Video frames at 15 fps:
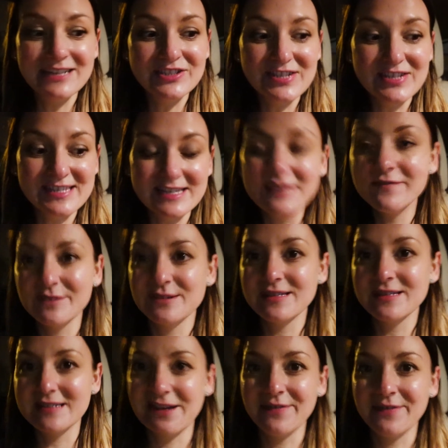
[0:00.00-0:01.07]
just leave your
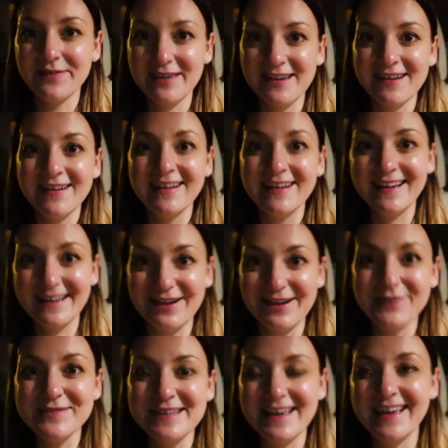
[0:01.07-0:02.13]
stuff here, go
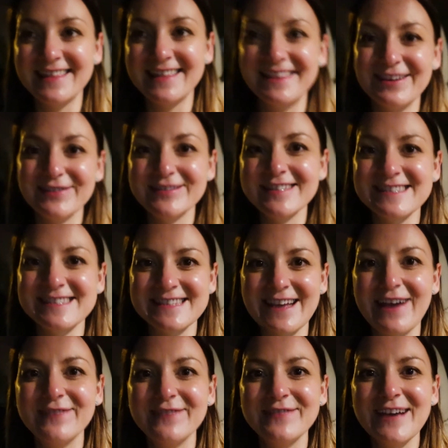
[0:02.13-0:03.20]
and get the other
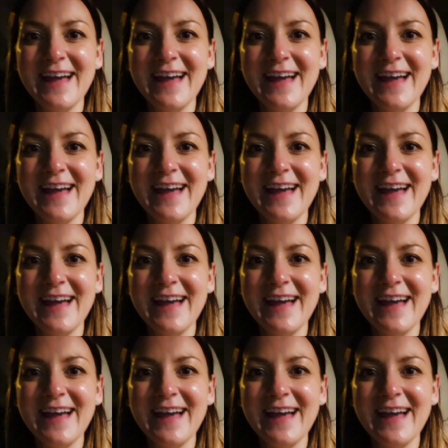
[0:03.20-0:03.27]
stuff,